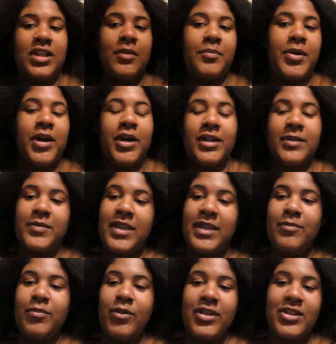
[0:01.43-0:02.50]
up, party
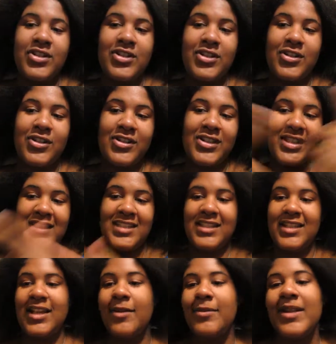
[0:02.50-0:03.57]
people? It's your girl
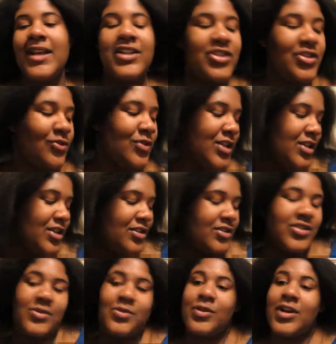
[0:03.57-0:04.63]
CC coming at you with another
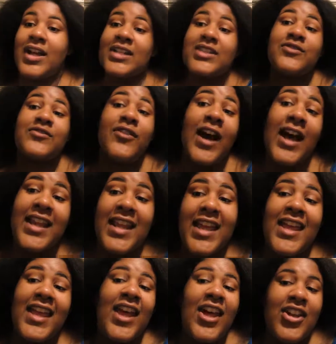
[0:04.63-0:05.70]
surprise
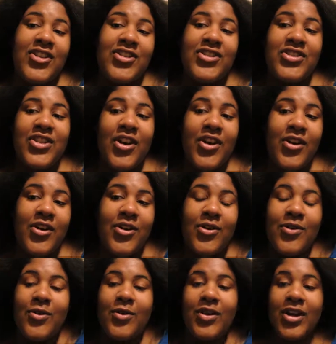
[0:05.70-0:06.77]
Friday.
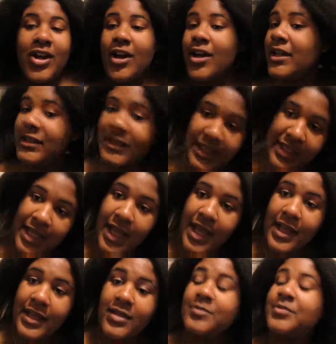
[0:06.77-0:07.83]
So currently
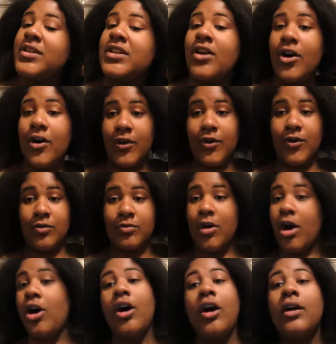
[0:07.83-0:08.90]
I have been home
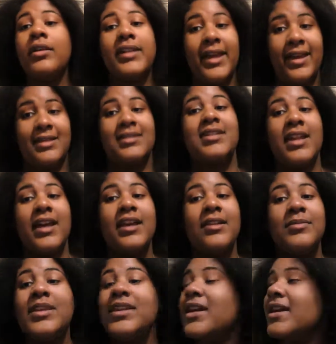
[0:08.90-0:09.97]
all day today
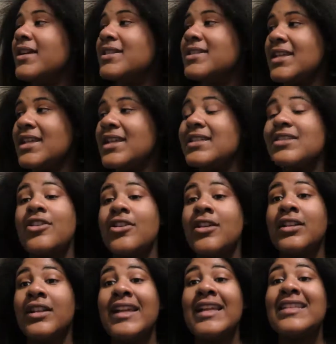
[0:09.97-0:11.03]
because it is
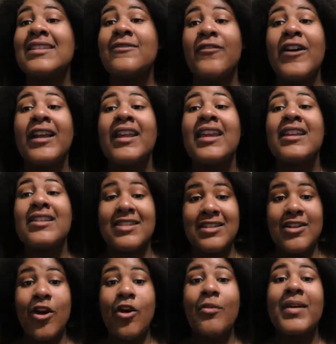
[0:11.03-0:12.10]
currently fucking
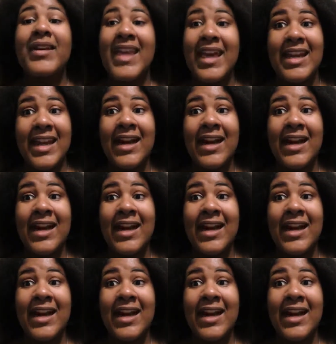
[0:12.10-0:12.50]
snowmageddon